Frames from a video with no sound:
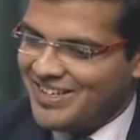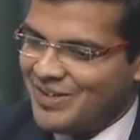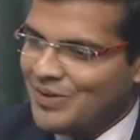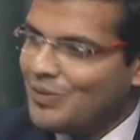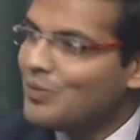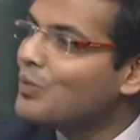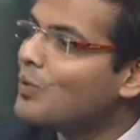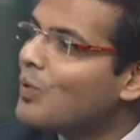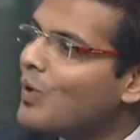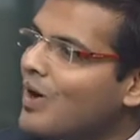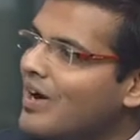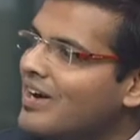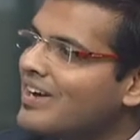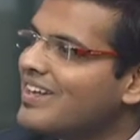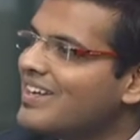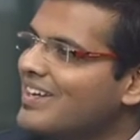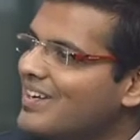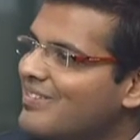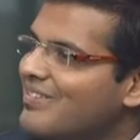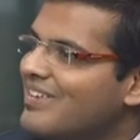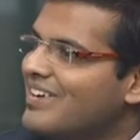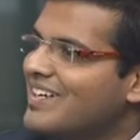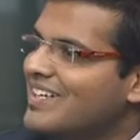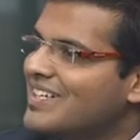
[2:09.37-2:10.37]
What
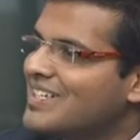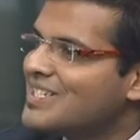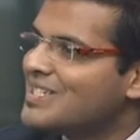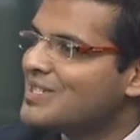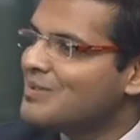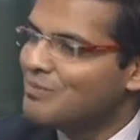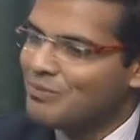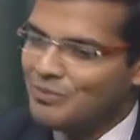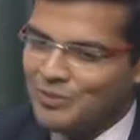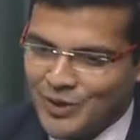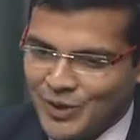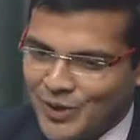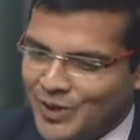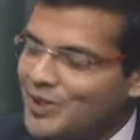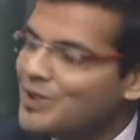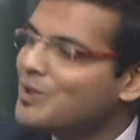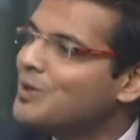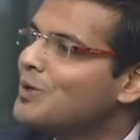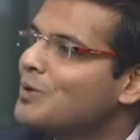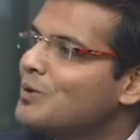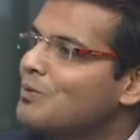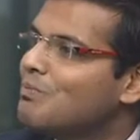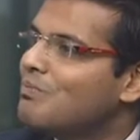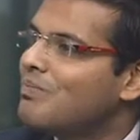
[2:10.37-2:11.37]
events brought you
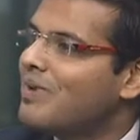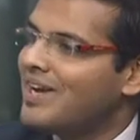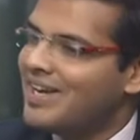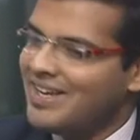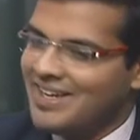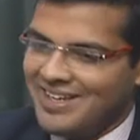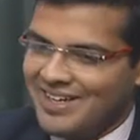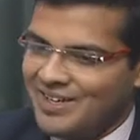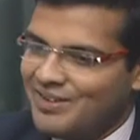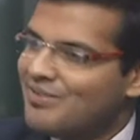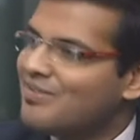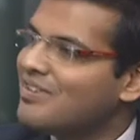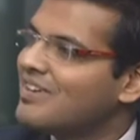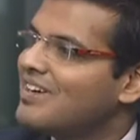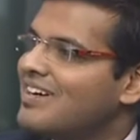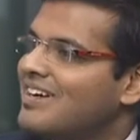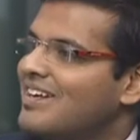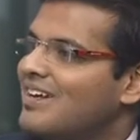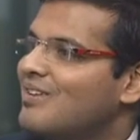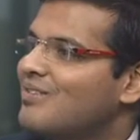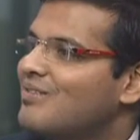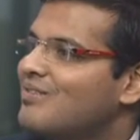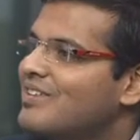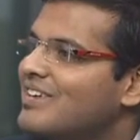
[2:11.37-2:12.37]
to Penn and
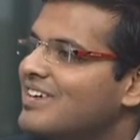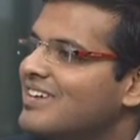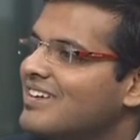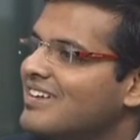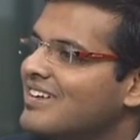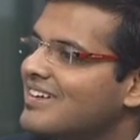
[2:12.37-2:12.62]
Philadelphia?